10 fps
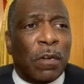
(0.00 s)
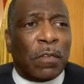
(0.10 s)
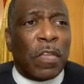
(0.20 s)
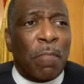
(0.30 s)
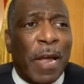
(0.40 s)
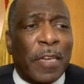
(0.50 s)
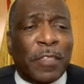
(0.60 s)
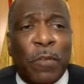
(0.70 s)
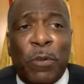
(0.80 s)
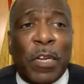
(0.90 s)
Somebody
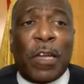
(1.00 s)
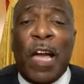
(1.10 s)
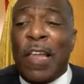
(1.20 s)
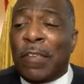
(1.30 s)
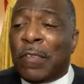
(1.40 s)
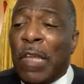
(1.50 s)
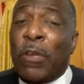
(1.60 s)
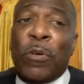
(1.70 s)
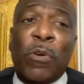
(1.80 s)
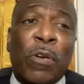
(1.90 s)
said, but the collars, they're
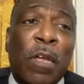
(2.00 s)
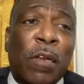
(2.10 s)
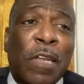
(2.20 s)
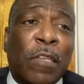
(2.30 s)
doing that.